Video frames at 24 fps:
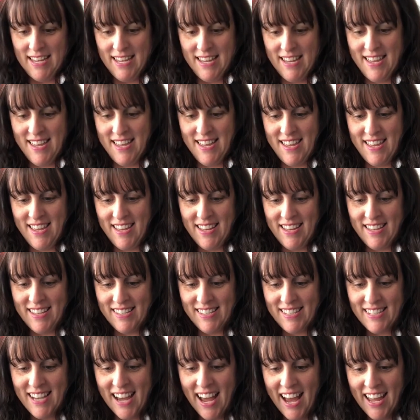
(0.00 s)

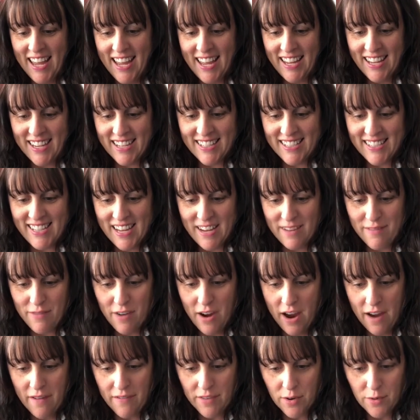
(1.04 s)
Because tying can take
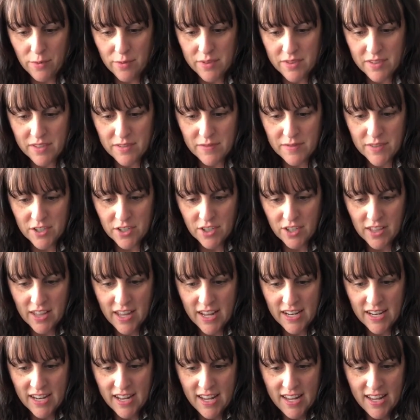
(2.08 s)
forever with this fishing
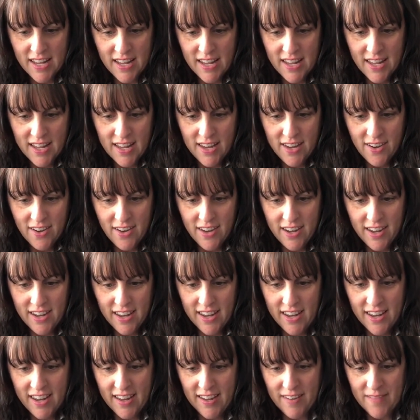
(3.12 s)
line.
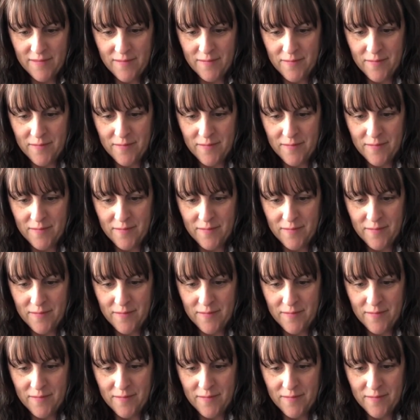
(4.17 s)
Okay.